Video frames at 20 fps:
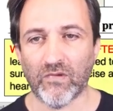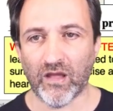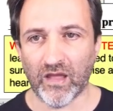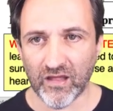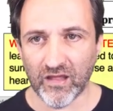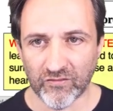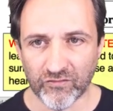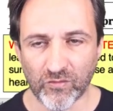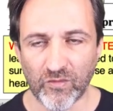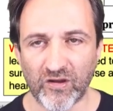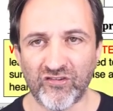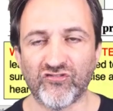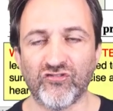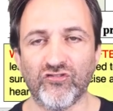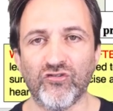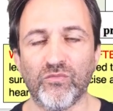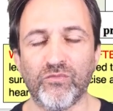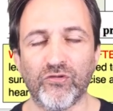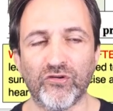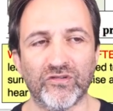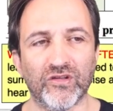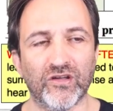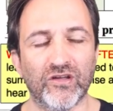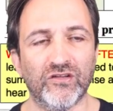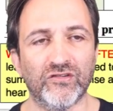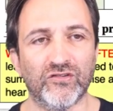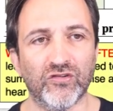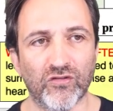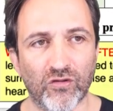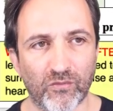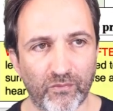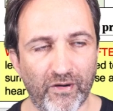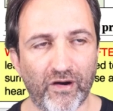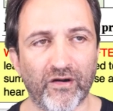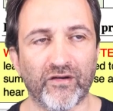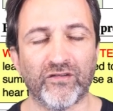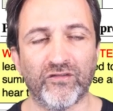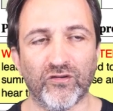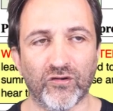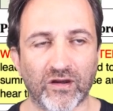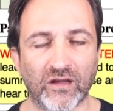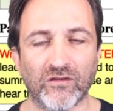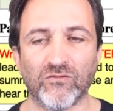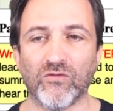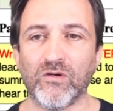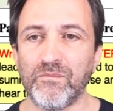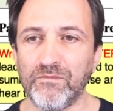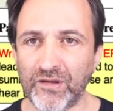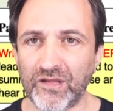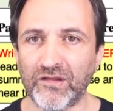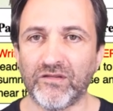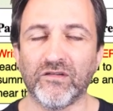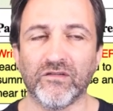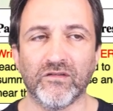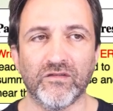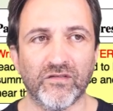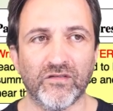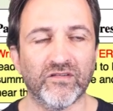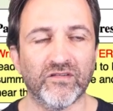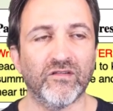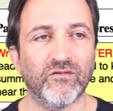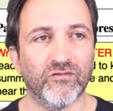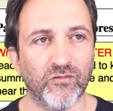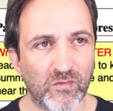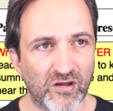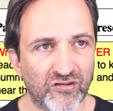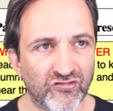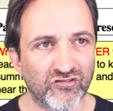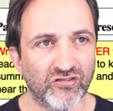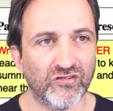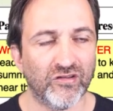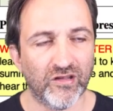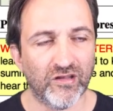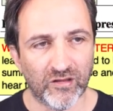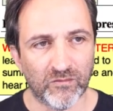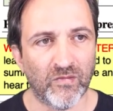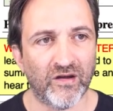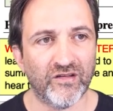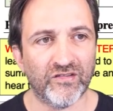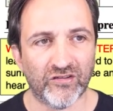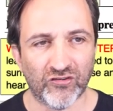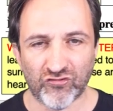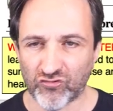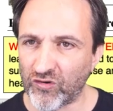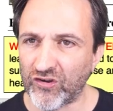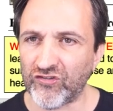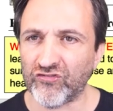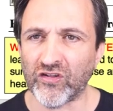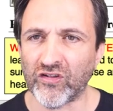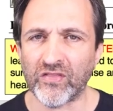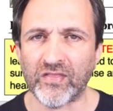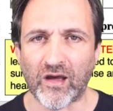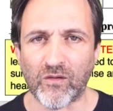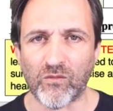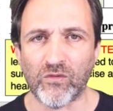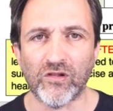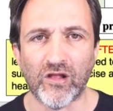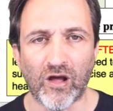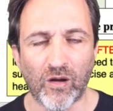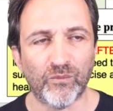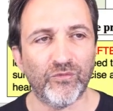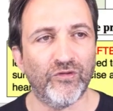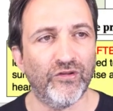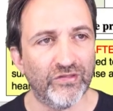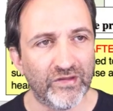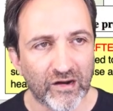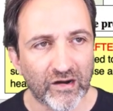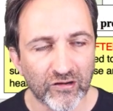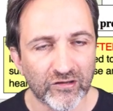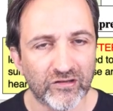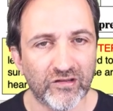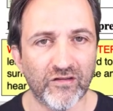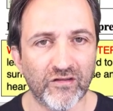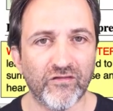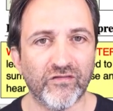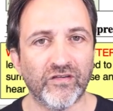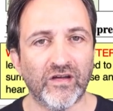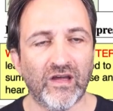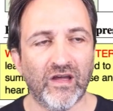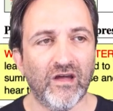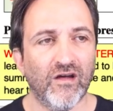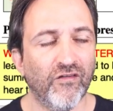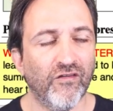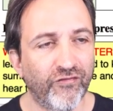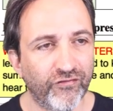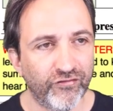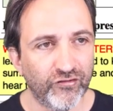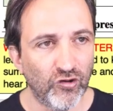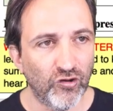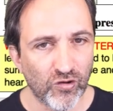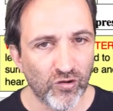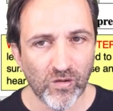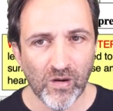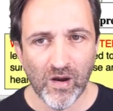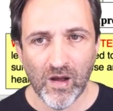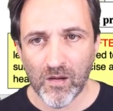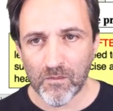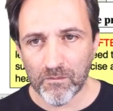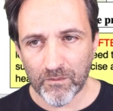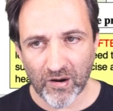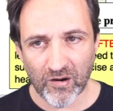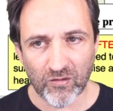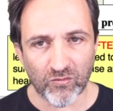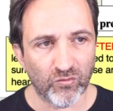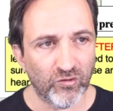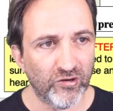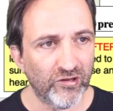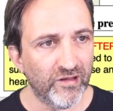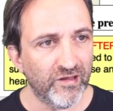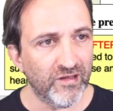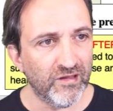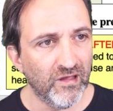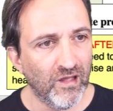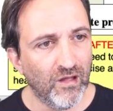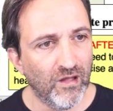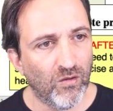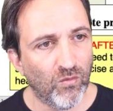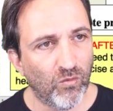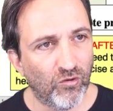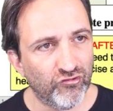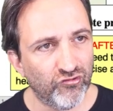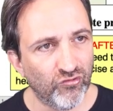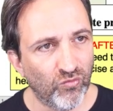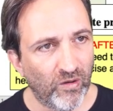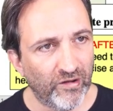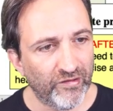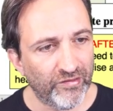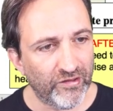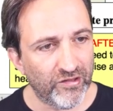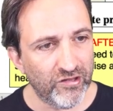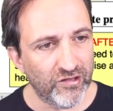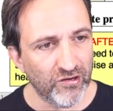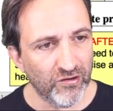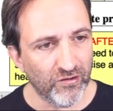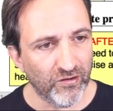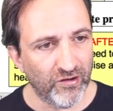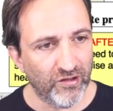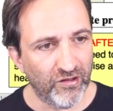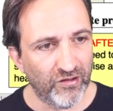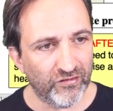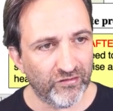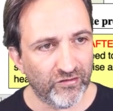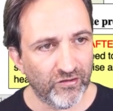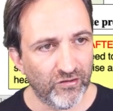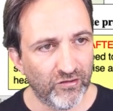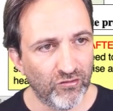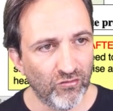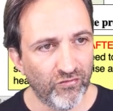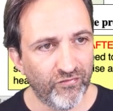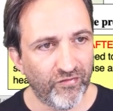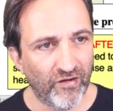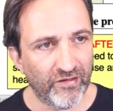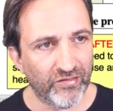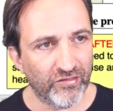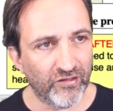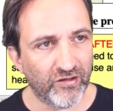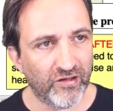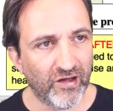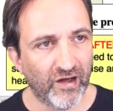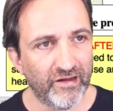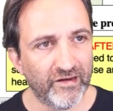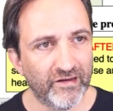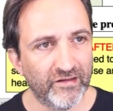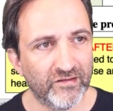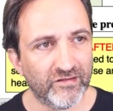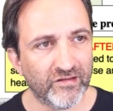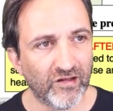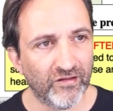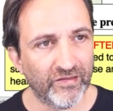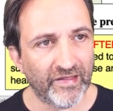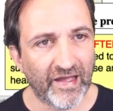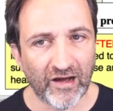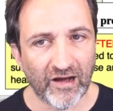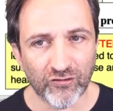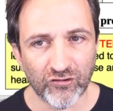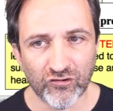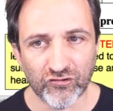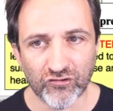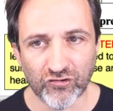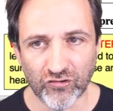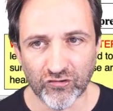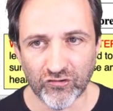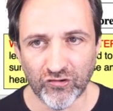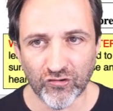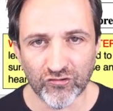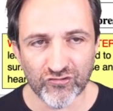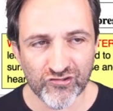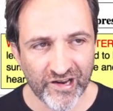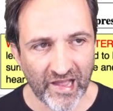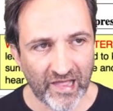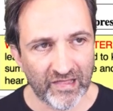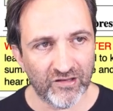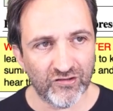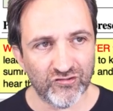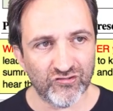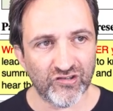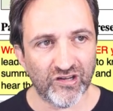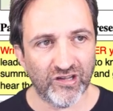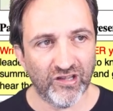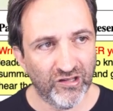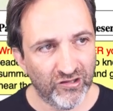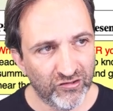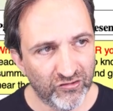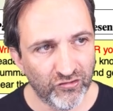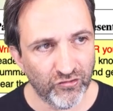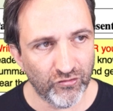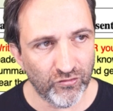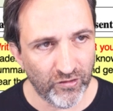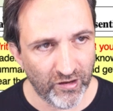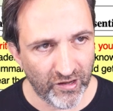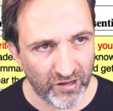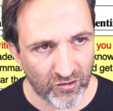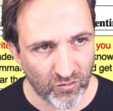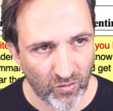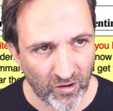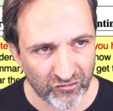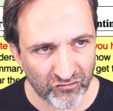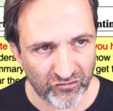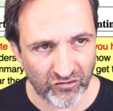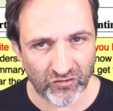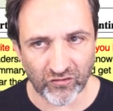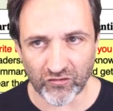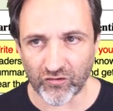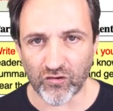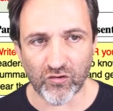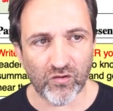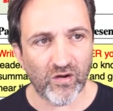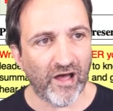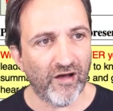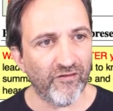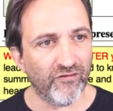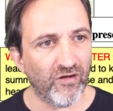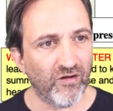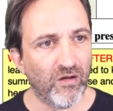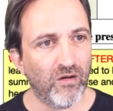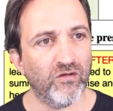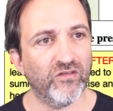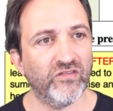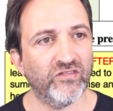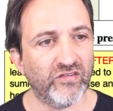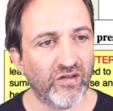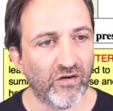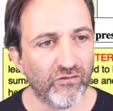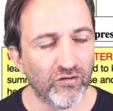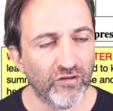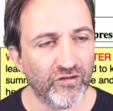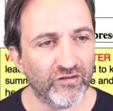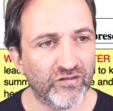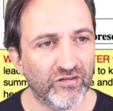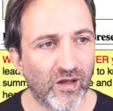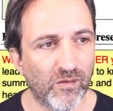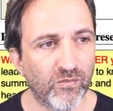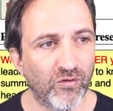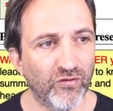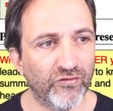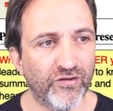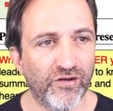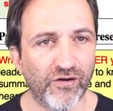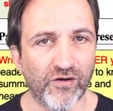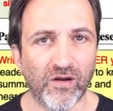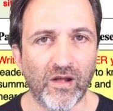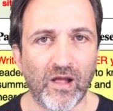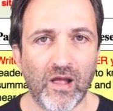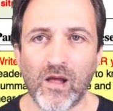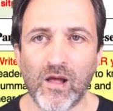information you put into the box. You can repeat this information in my situation. That will help the narrative flow. But really, what you want here is that you'll find the guidance on how to turn your challenge into a question. So you have several examples here.